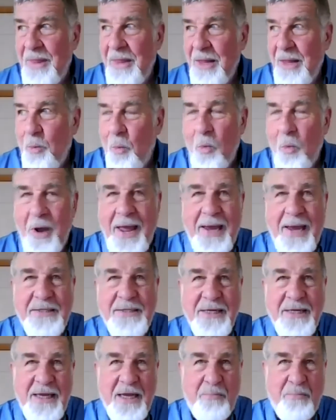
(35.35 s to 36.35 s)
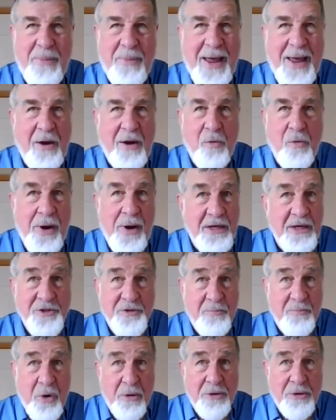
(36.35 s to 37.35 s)
way to get back range of
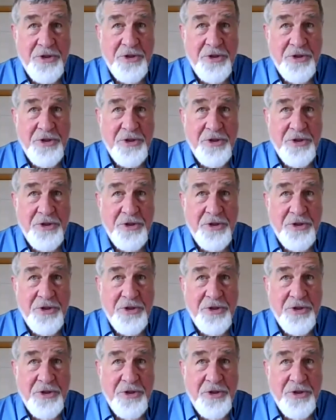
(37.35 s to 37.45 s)
motion.